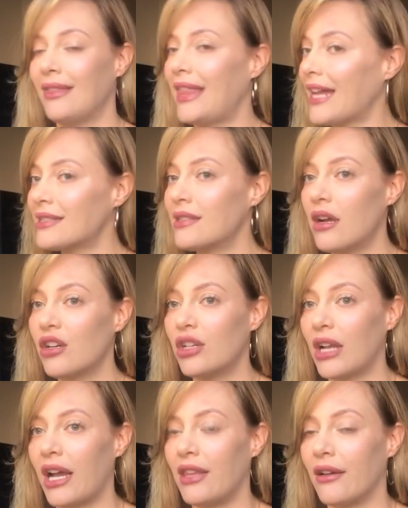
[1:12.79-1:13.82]
That's not
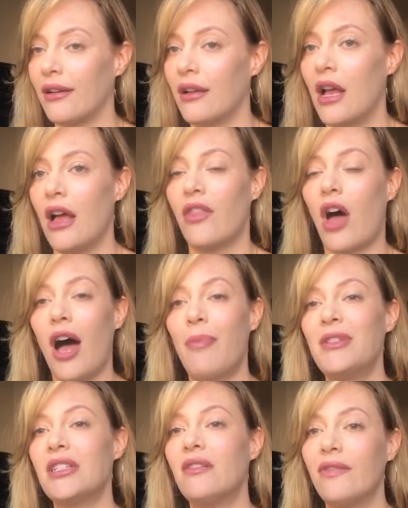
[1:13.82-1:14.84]
good either. The
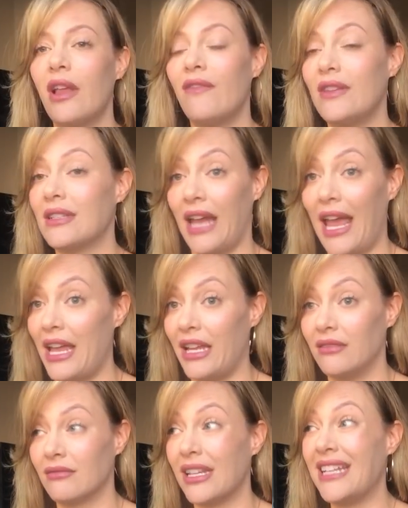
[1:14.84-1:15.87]
opposite of love isn't
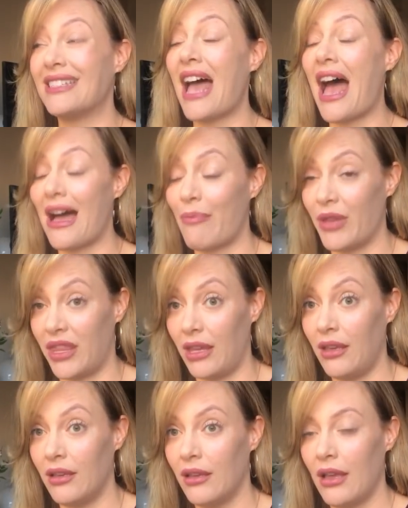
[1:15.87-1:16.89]
hate, it's
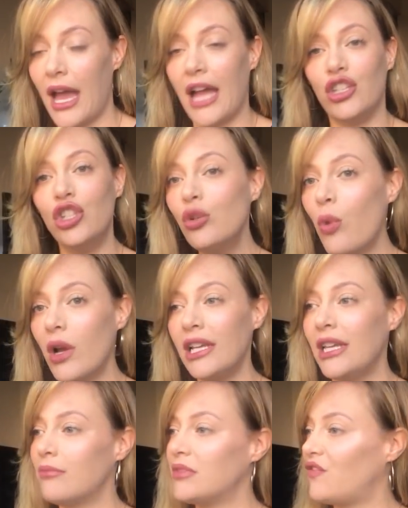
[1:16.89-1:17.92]
apathy. And you want
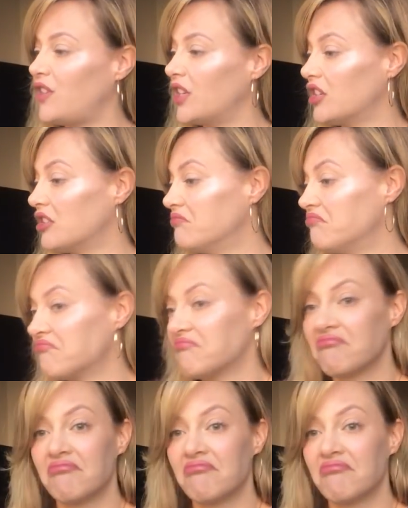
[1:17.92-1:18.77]
him to feel